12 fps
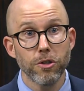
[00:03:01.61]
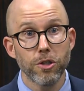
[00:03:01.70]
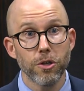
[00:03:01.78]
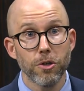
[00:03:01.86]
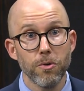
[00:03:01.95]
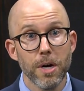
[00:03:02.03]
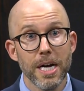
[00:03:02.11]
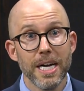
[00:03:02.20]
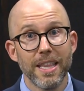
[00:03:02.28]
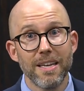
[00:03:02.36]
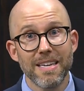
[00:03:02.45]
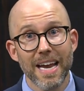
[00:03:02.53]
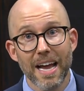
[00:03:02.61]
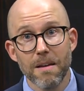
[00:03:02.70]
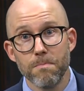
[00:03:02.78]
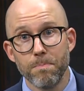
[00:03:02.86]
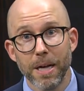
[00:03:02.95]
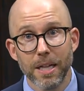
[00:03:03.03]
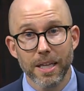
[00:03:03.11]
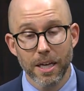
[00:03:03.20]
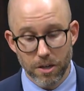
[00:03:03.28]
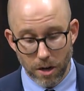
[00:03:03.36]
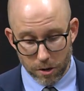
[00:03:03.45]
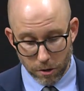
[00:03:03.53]
to the $10
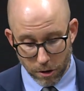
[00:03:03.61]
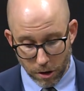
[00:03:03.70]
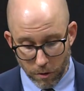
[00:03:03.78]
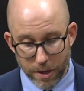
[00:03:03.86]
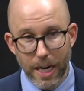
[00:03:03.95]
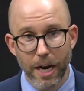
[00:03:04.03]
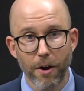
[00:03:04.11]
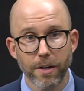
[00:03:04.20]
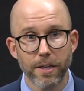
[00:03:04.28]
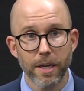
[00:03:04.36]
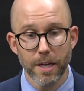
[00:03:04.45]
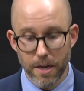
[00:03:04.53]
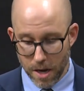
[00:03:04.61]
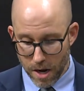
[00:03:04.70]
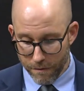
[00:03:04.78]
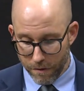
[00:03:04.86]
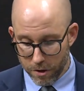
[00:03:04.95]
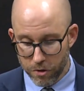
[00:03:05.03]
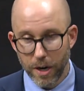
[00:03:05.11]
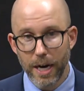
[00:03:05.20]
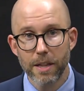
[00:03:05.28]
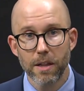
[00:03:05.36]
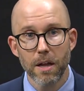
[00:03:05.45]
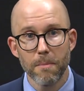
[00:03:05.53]
billion loan guarantee for the
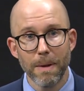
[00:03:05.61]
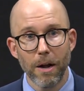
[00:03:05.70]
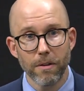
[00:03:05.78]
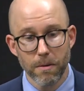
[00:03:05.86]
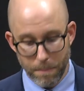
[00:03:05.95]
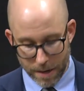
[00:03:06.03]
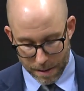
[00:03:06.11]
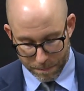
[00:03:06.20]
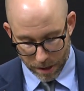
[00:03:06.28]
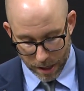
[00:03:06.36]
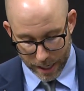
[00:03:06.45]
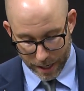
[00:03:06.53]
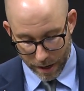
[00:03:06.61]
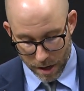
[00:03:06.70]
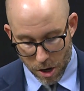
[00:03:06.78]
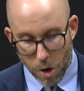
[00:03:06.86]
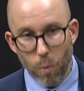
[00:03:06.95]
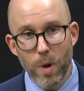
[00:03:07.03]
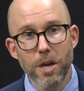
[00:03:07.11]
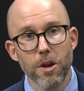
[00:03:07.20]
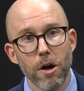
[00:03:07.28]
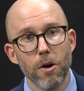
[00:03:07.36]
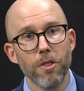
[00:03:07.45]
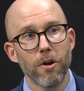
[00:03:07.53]
Trans Mountain Pipeline. We
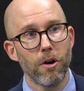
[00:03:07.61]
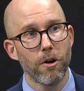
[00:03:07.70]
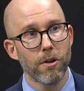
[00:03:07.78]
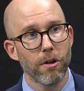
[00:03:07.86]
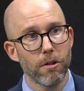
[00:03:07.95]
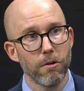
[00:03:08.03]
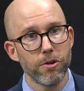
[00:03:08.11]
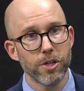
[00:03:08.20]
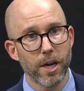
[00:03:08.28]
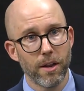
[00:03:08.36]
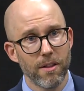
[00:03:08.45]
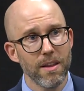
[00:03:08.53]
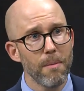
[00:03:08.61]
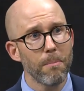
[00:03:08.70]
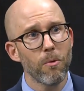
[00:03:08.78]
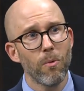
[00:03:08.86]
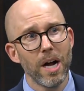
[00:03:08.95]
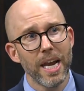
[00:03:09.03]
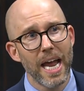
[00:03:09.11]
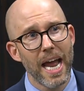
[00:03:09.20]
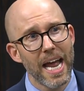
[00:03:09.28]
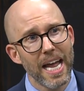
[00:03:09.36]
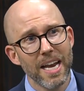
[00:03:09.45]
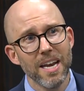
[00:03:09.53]
know there are solutions. #1,
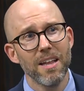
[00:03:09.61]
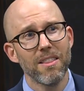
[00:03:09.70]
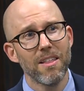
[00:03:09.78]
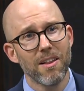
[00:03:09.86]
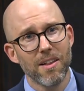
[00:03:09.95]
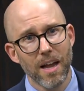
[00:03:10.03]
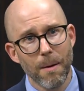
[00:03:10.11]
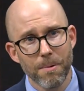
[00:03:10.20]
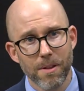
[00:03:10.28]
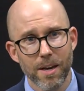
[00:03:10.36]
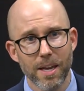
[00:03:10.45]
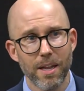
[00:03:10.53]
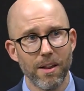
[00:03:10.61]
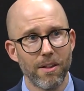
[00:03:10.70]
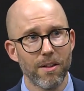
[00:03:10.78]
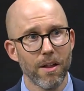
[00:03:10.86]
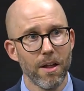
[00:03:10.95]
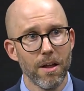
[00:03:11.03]
end the subsidies